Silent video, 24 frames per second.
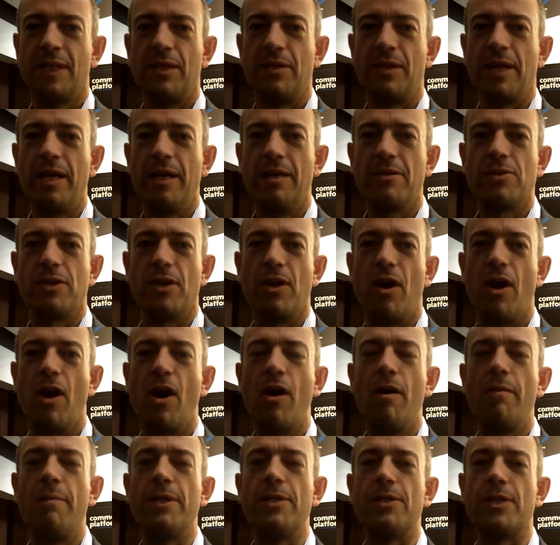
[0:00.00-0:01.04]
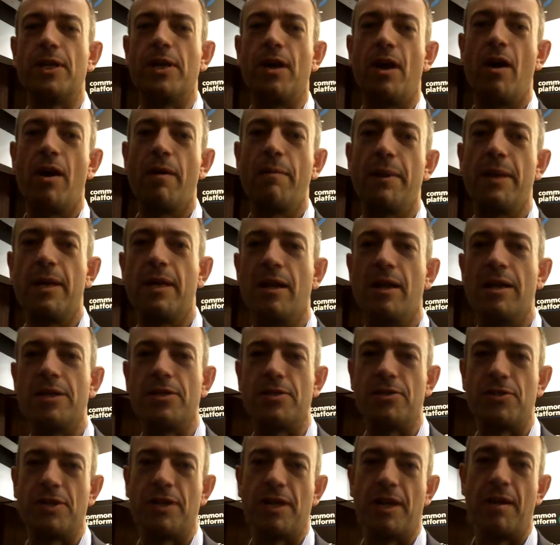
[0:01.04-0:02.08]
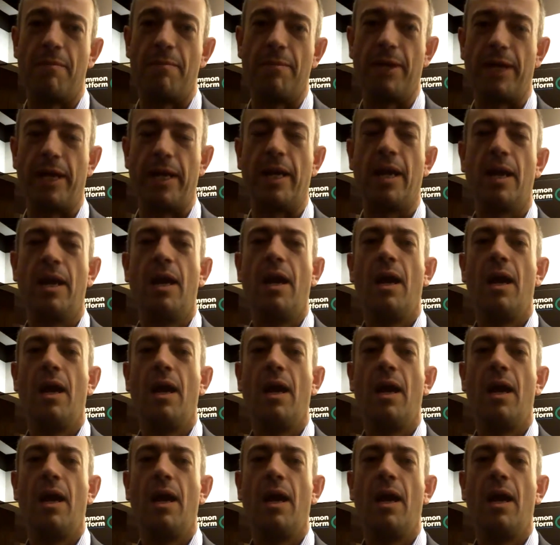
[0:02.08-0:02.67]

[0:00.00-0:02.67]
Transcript: Okay, so Arm is an IP licensing company,